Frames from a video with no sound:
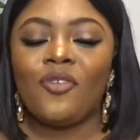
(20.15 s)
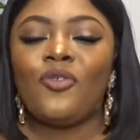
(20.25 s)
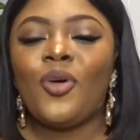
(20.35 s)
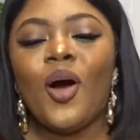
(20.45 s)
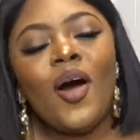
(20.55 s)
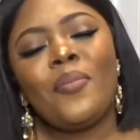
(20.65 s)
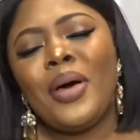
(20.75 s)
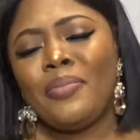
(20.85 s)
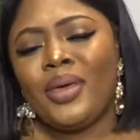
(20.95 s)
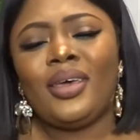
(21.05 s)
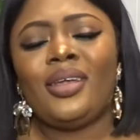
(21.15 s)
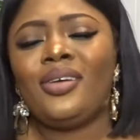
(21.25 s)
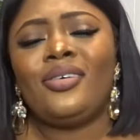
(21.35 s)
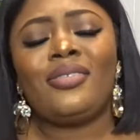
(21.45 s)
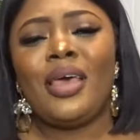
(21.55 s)
For all my
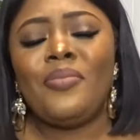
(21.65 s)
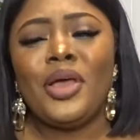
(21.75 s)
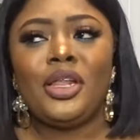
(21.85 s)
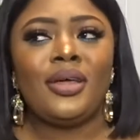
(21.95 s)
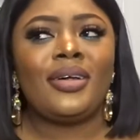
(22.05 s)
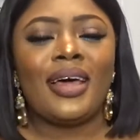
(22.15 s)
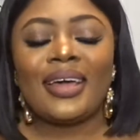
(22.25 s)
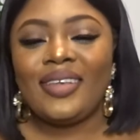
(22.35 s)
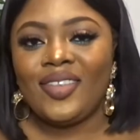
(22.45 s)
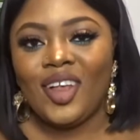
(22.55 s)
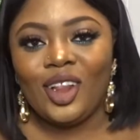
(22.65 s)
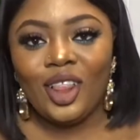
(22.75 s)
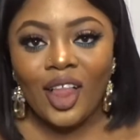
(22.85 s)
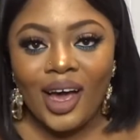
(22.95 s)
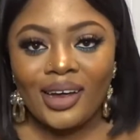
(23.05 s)
beginners, it may look like it's a
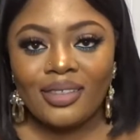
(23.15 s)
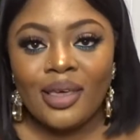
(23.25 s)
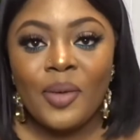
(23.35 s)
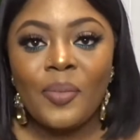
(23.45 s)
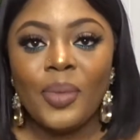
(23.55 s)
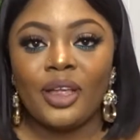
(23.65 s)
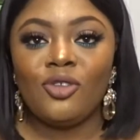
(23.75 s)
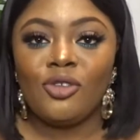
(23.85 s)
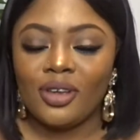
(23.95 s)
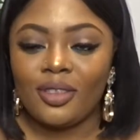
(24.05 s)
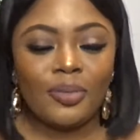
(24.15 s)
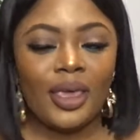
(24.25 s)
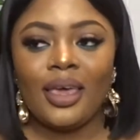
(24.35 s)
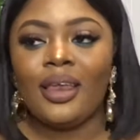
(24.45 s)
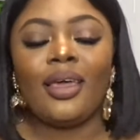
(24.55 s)
lot, but trust
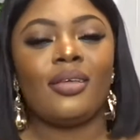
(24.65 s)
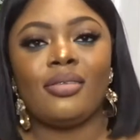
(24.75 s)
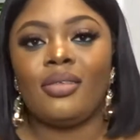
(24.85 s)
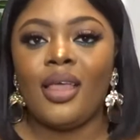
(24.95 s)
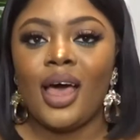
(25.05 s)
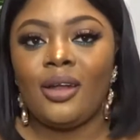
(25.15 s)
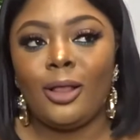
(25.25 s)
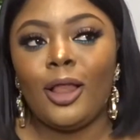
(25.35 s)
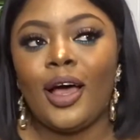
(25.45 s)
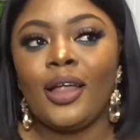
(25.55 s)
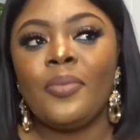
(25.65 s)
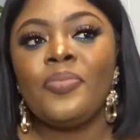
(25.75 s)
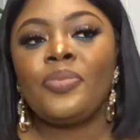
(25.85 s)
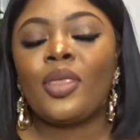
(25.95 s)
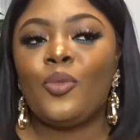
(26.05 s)
me, it is not a lot.
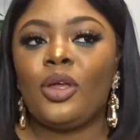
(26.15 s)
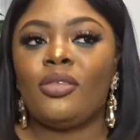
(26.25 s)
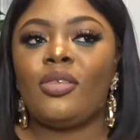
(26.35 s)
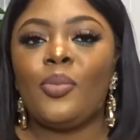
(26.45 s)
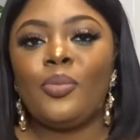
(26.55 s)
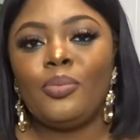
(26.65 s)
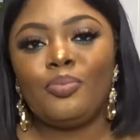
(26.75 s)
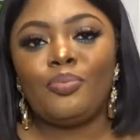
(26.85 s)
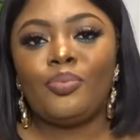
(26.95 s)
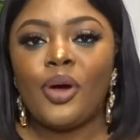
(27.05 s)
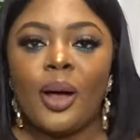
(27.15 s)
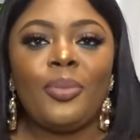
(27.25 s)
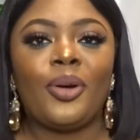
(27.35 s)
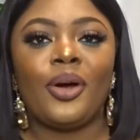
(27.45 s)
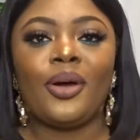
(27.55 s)
With some
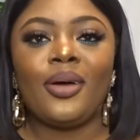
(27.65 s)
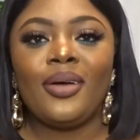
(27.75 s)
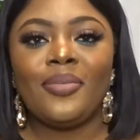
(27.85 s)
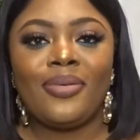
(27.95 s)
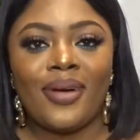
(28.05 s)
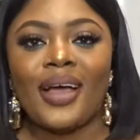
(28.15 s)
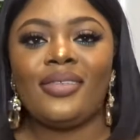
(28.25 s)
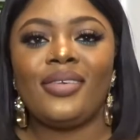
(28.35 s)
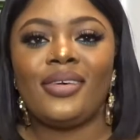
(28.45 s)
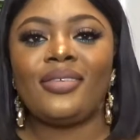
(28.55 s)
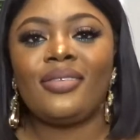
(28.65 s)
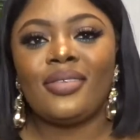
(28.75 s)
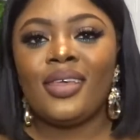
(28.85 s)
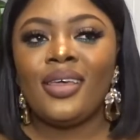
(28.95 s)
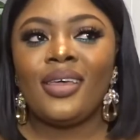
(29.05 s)
proper
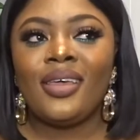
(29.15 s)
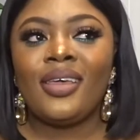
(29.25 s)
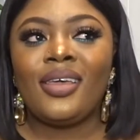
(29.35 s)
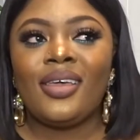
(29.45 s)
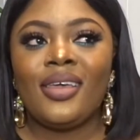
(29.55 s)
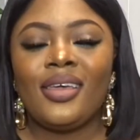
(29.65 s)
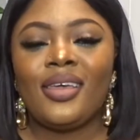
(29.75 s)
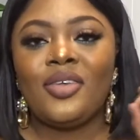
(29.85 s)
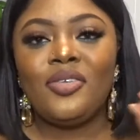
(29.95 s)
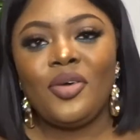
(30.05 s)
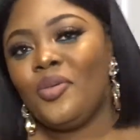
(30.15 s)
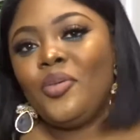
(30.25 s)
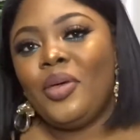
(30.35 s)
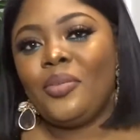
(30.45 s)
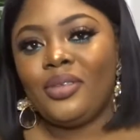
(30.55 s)
practice, you
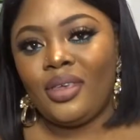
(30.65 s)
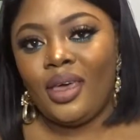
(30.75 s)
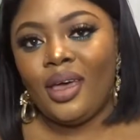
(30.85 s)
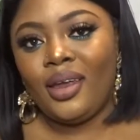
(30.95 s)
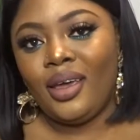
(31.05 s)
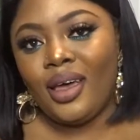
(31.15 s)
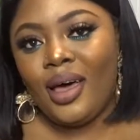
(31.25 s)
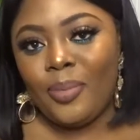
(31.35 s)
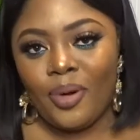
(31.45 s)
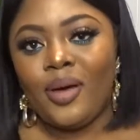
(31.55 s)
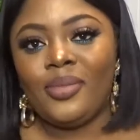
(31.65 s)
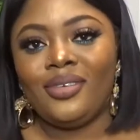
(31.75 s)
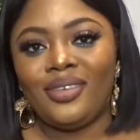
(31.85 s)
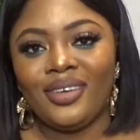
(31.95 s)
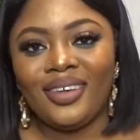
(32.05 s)
will be able to get it. I
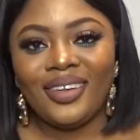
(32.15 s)
promise you.